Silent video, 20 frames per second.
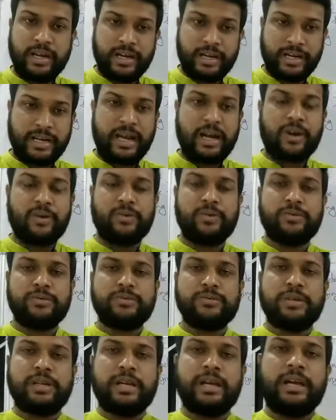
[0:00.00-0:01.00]
Now
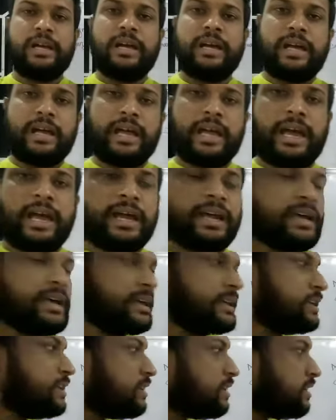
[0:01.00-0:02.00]

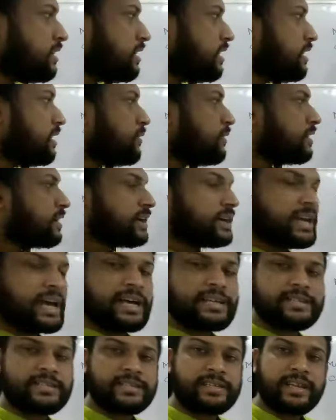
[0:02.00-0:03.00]
in our
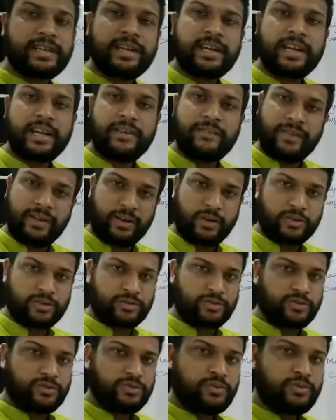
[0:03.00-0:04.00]
class 10 level
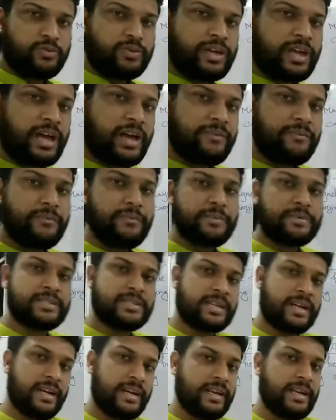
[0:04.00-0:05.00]
also we have
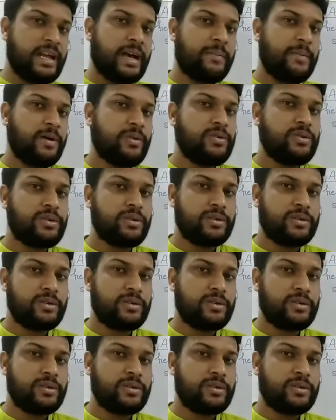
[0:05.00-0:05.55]
studied about